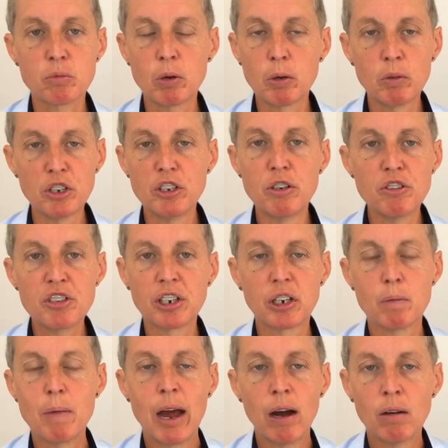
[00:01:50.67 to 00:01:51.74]
We were using
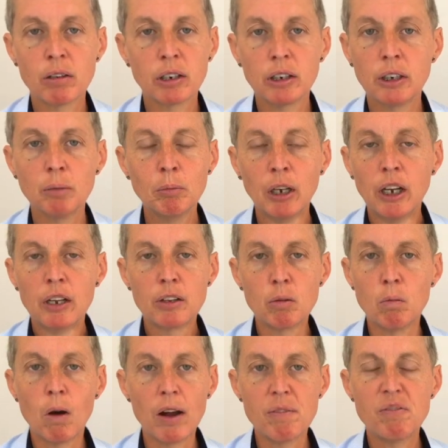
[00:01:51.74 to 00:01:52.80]
amalgam, the
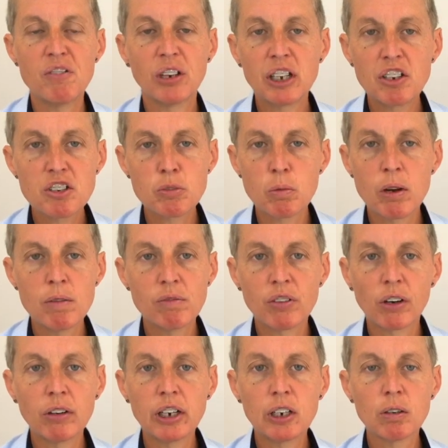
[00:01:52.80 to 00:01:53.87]
white fillings weren't
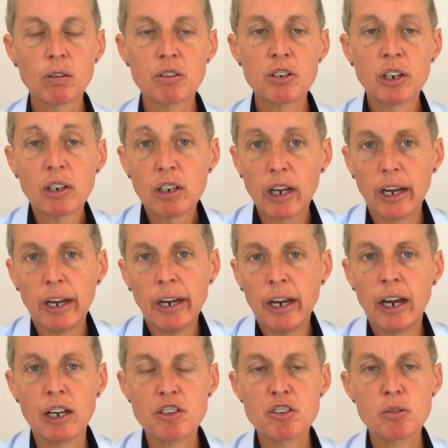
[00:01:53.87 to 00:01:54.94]
very good, our
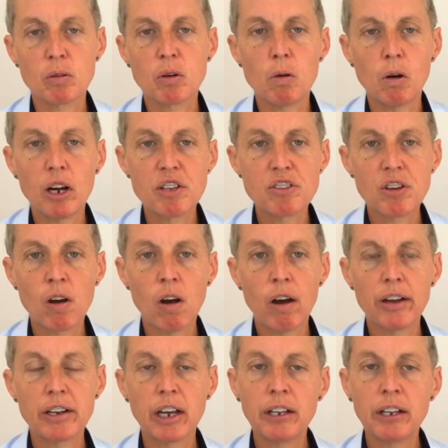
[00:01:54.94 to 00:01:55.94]
hands were quite tied.